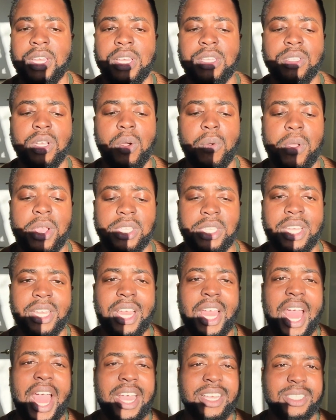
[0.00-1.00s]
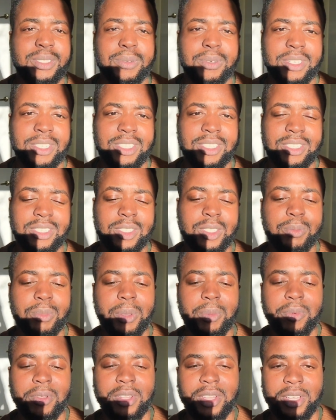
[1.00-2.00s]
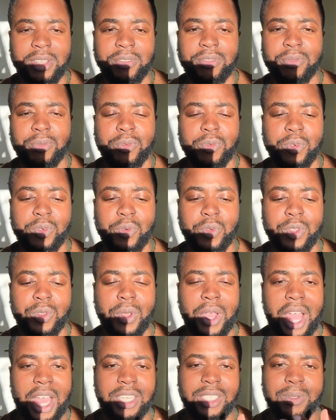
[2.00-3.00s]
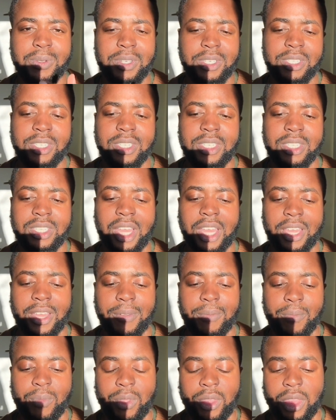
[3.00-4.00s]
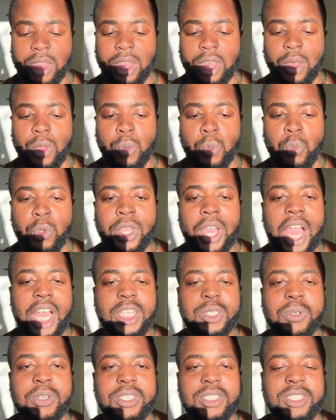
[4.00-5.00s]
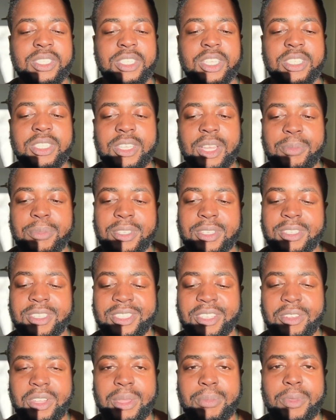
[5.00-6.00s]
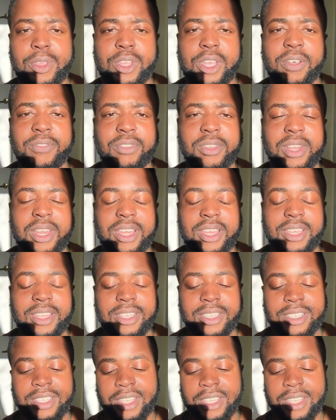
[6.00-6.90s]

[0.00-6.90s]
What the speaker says: is always like ask questions. People love when you ask questions. Like when you ask questions, it doesn't necessarily mean you have to like